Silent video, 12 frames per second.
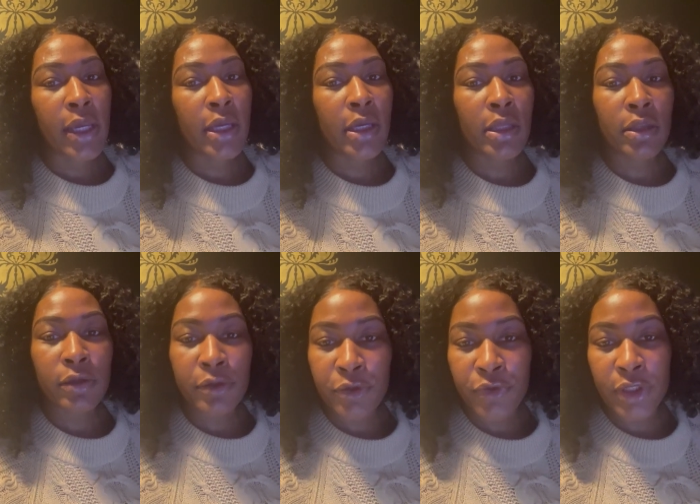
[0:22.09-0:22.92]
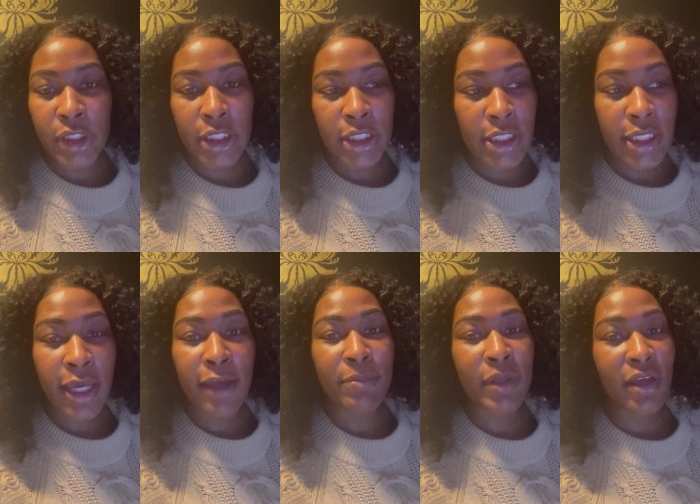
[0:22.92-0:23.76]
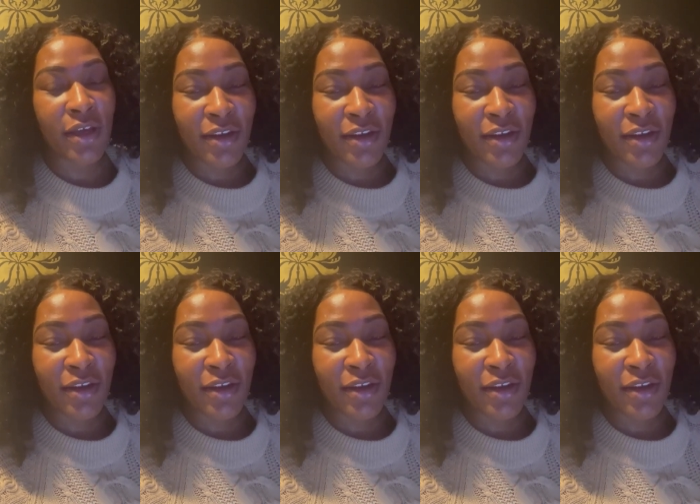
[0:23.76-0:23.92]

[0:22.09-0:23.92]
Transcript: and literally he had me